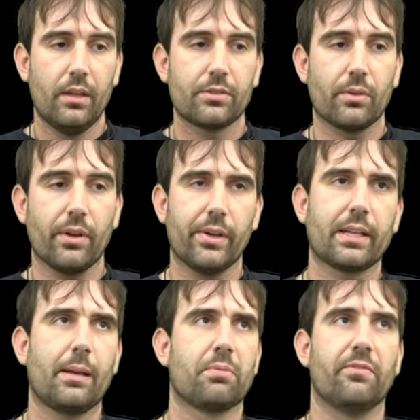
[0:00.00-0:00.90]
So the
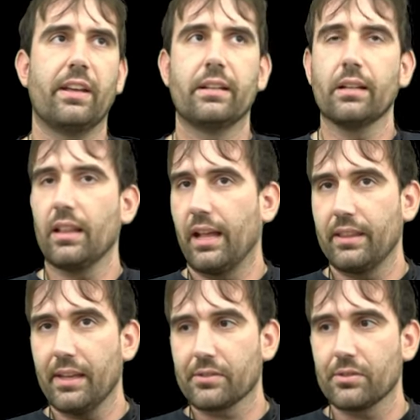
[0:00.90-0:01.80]
hurricane prevented a lot of
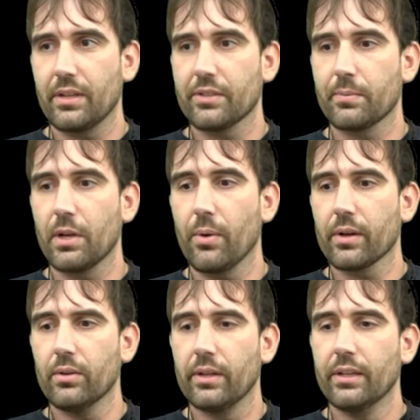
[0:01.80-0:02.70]
the exercise from going
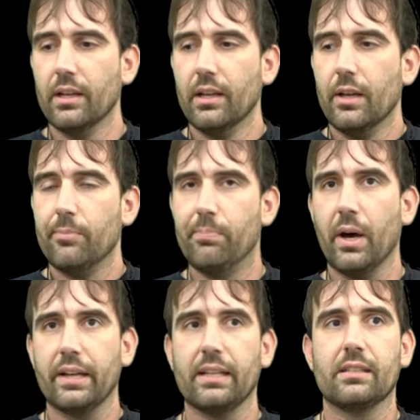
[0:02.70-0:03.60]
on,
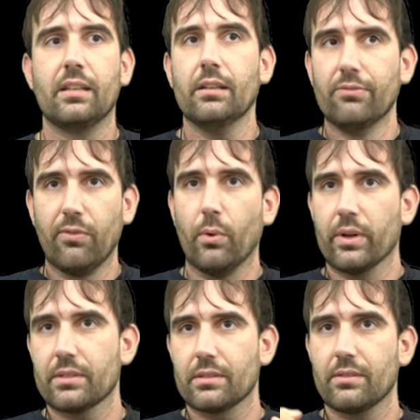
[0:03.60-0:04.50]
but it did
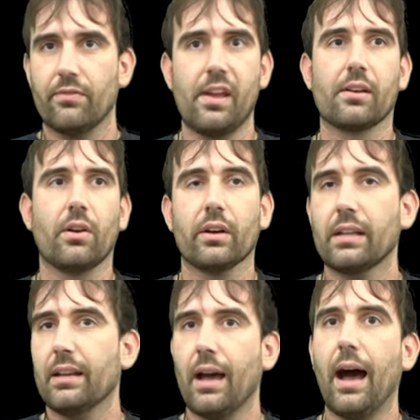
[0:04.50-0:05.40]
force
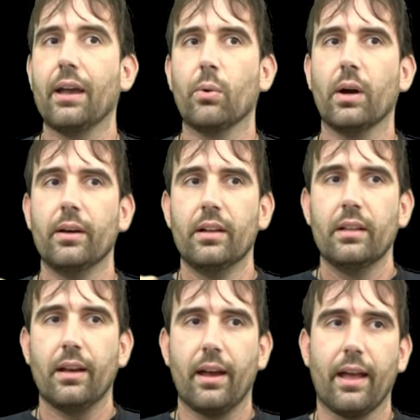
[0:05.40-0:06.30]
Vanguard and Iowa,
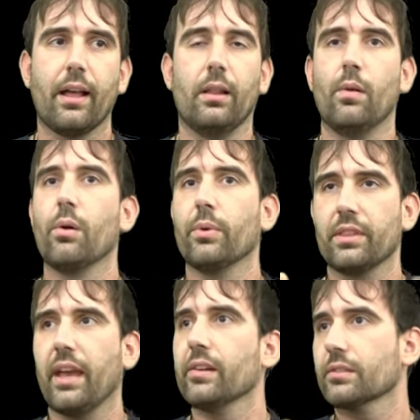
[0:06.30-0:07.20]
uh, along
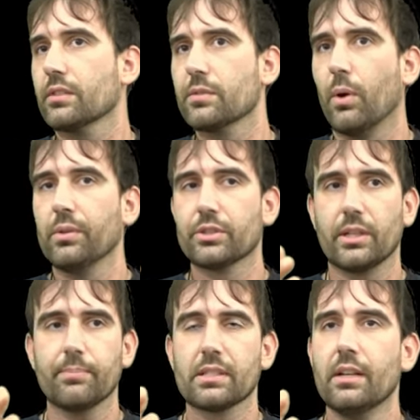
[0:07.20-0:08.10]
with carriers and smaller
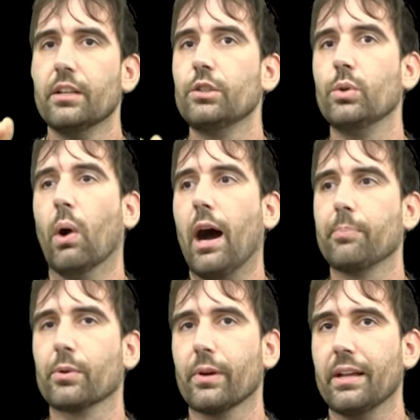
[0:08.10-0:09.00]
ships, to
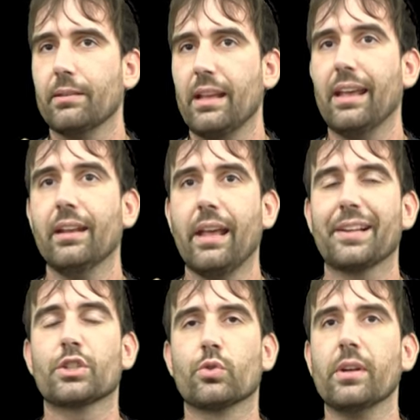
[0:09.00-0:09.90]
operate in
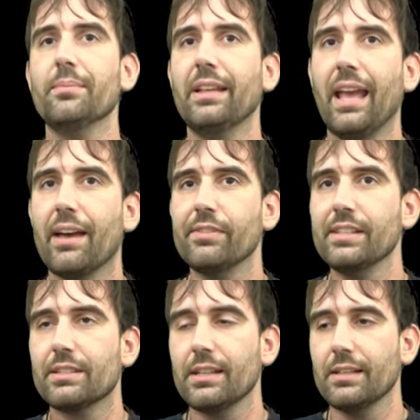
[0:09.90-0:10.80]
extremely
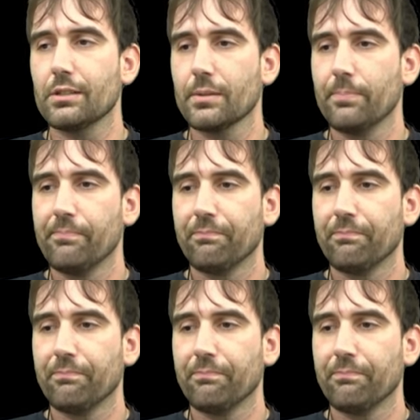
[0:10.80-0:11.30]
heavy seas.